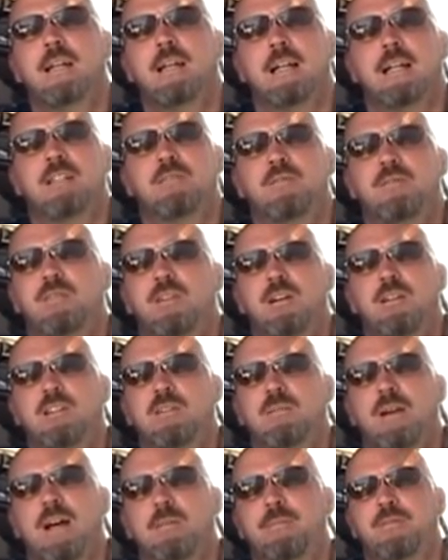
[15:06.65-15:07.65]
As we've talked
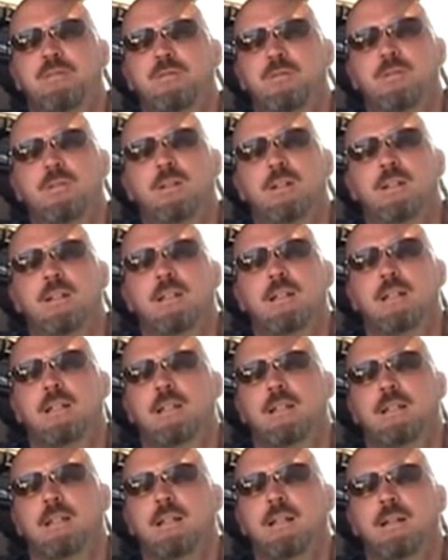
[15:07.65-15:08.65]
about before,
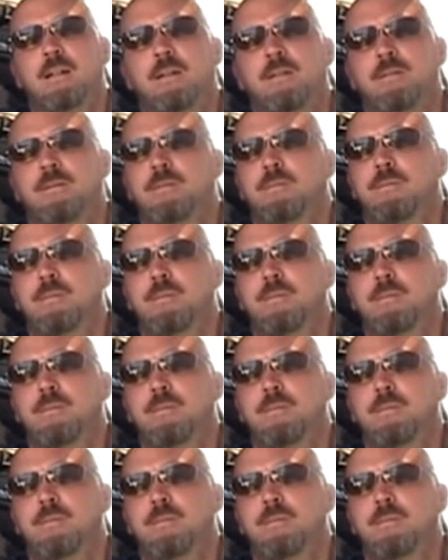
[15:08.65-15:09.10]
you know,